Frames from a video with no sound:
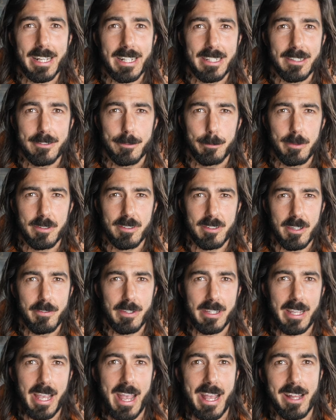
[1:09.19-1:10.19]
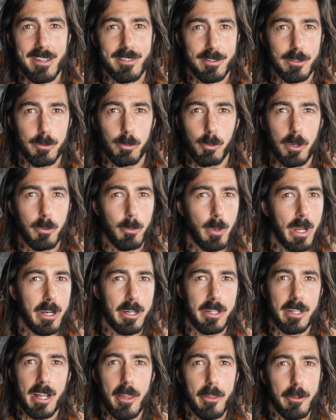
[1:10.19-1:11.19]
get a specific answer one way
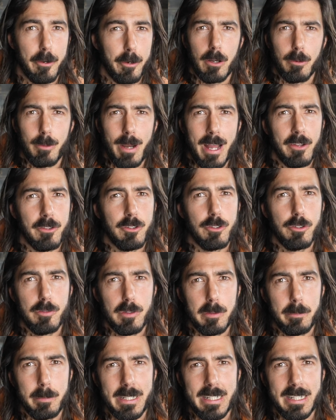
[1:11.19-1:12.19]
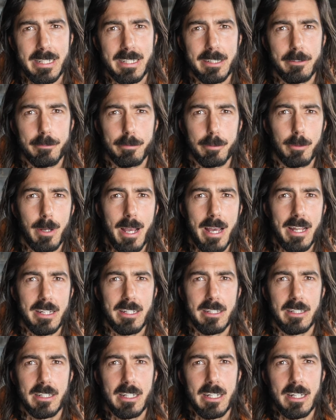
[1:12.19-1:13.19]
or another around U V B and infrared
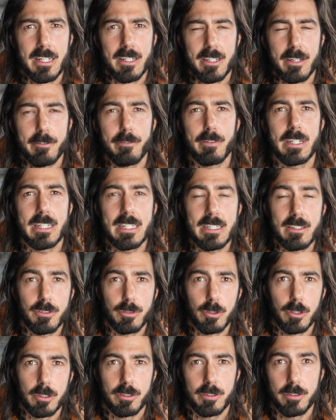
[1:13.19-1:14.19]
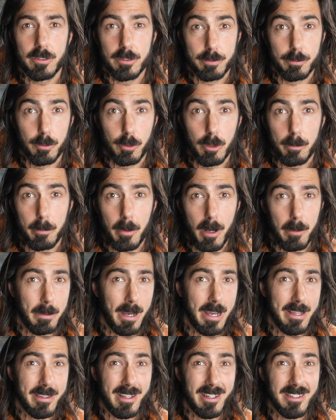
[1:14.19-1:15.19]
and different heat sources for ball
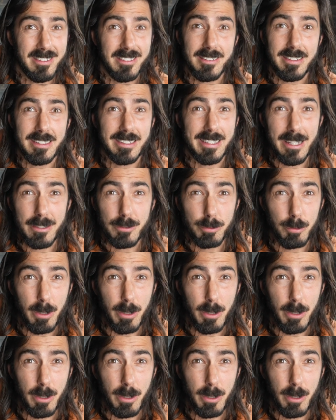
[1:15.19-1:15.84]
pythons, and guess